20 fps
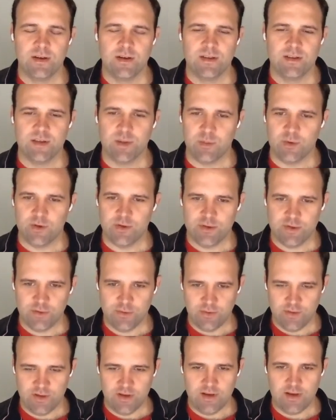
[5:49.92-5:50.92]
similar
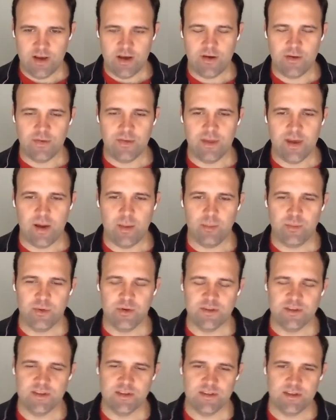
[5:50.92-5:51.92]
to the health app
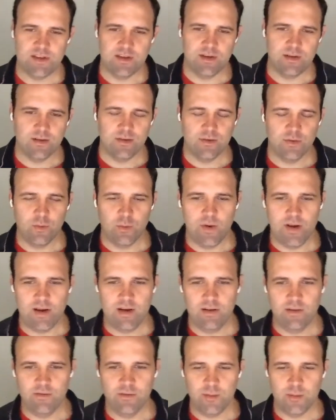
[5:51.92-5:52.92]
persisting the weight
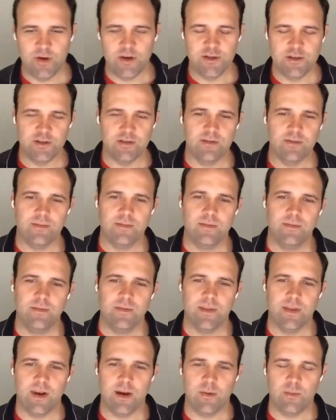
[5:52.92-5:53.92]
information
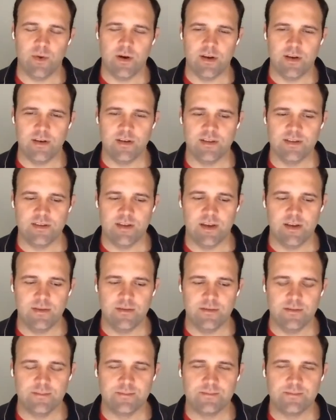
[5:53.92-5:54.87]
that I wanted to save.